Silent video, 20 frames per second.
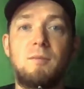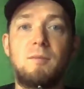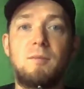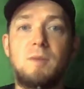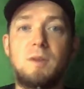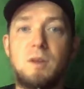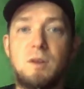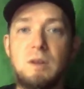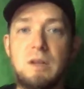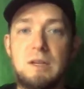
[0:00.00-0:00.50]

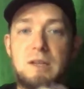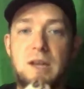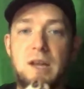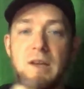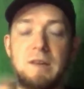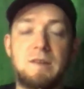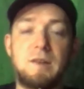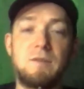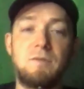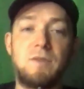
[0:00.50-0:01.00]
unit
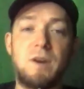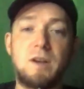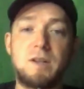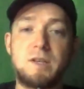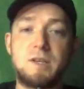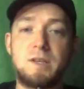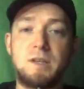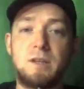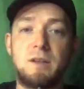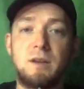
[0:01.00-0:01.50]
tests and
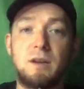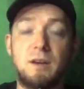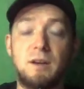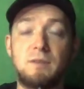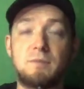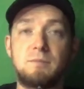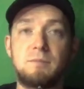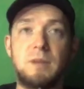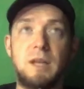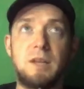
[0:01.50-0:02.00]
functional or
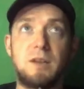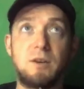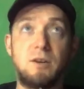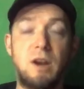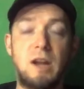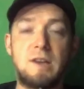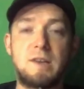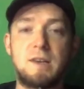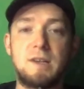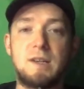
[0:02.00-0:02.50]

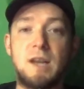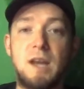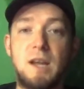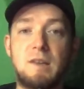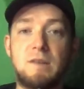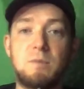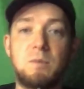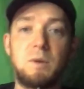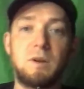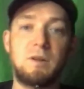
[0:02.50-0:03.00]
integration
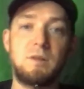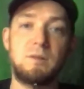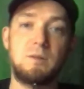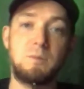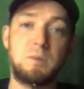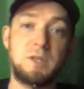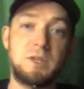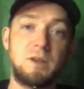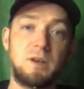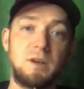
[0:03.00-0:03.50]
tests where
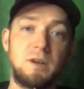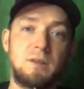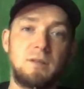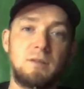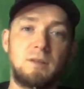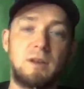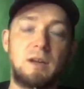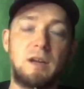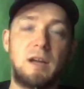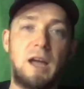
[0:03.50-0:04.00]
which are
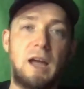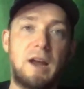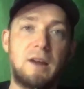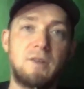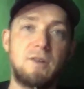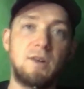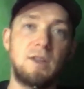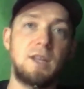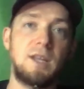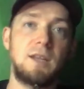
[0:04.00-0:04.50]

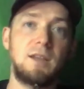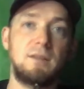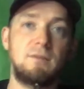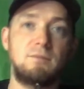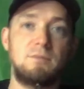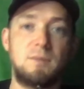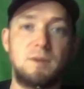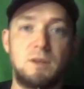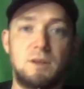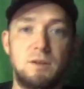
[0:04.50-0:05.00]
actually
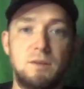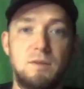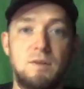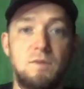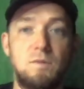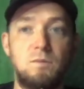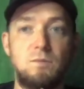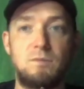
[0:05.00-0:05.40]
you know